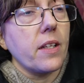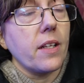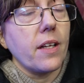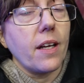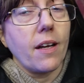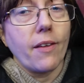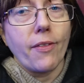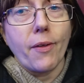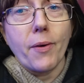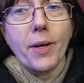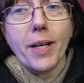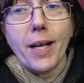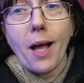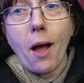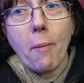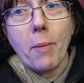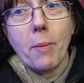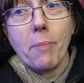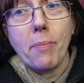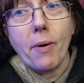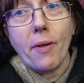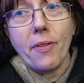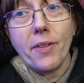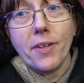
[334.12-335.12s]
I can't be
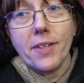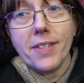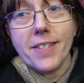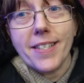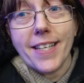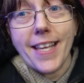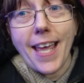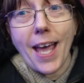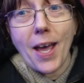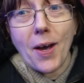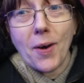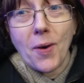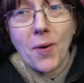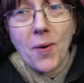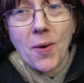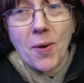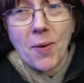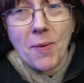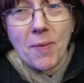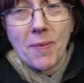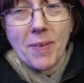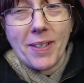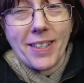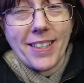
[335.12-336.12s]
bothered to get up.
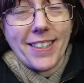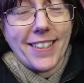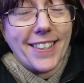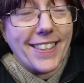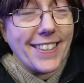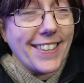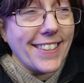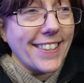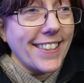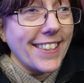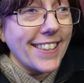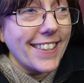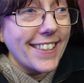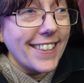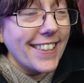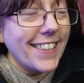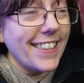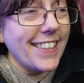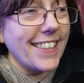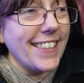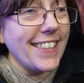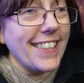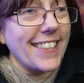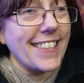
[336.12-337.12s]

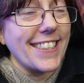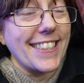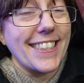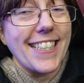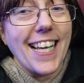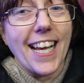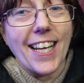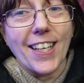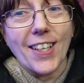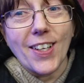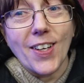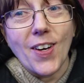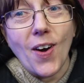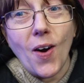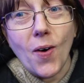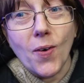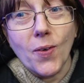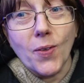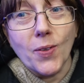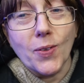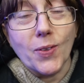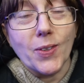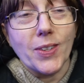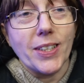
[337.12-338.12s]
It's that
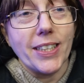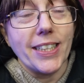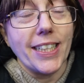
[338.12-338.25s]
cold.